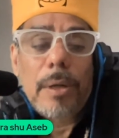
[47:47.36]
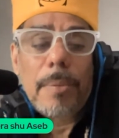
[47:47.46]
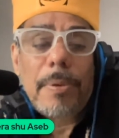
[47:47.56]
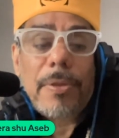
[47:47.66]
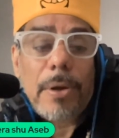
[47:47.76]

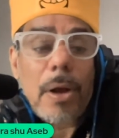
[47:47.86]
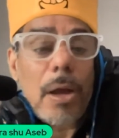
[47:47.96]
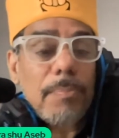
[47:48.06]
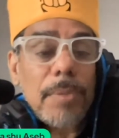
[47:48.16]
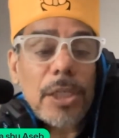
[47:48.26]
But there
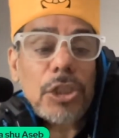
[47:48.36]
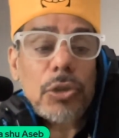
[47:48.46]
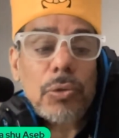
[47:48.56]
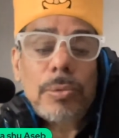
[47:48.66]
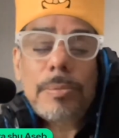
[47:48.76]
are
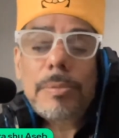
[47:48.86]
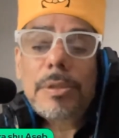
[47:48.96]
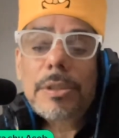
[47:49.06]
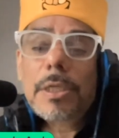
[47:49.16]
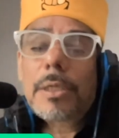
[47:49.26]

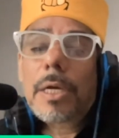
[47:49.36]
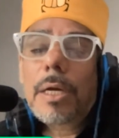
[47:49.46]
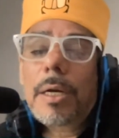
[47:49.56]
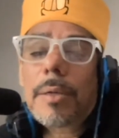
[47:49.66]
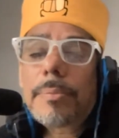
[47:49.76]
mushrooms and
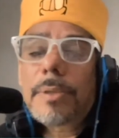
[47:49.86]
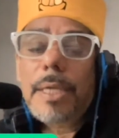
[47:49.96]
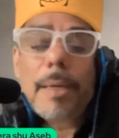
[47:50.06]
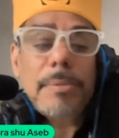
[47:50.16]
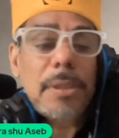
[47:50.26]

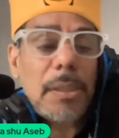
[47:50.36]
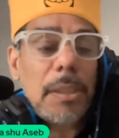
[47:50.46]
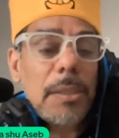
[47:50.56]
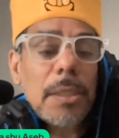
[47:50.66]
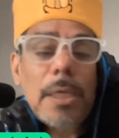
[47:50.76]

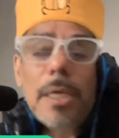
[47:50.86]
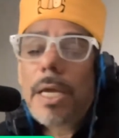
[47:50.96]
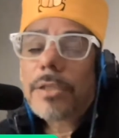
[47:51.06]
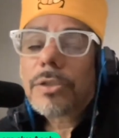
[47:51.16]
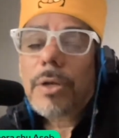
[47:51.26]
DMTs,
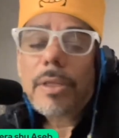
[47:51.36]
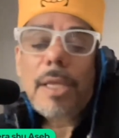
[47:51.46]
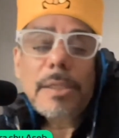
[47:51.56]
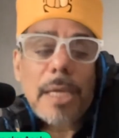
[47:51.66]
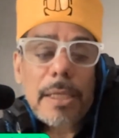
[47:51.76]
certain
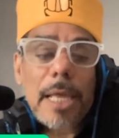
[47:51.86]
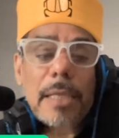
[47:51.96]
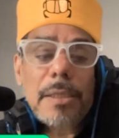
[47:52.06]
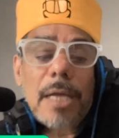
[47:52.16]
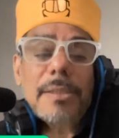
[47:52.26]
things
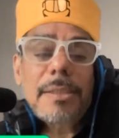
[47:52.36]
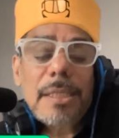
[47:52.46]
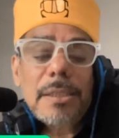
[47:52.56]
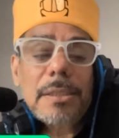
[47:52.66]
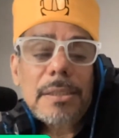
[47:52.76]
that does
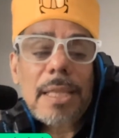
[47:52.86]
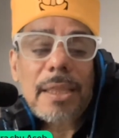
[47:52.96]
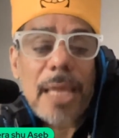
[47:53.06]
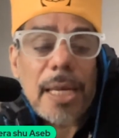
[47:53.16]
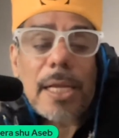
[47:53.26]
this
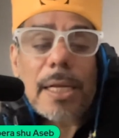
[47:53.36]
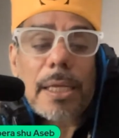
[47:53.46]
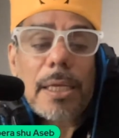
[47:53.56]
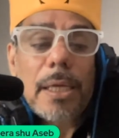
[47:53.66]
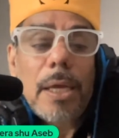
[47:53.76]

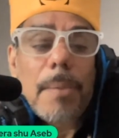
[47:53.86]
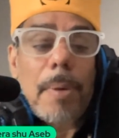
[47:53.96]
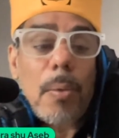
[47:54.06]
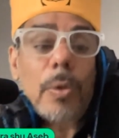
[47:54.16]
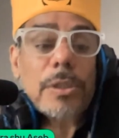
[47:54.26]
synthetically,
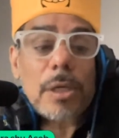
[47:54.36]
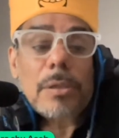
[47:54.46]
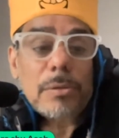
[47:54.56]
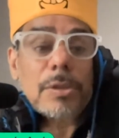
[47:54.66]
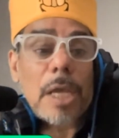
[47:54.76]
but which
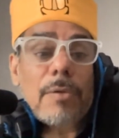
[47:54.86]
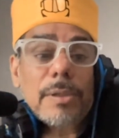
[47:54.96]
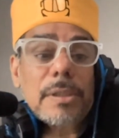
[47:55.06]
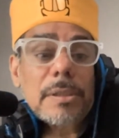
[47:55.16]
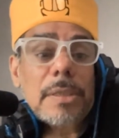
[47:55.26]
Sacred
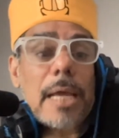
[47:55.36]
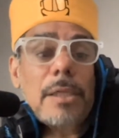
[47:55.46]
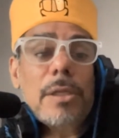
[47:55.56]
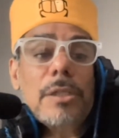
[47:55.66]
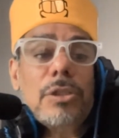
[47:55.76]
Society
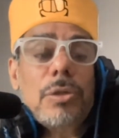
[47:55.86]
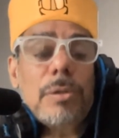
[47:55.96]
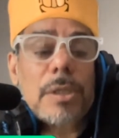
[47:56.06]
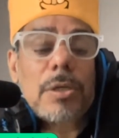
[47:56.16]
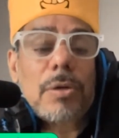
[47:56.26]
does use it.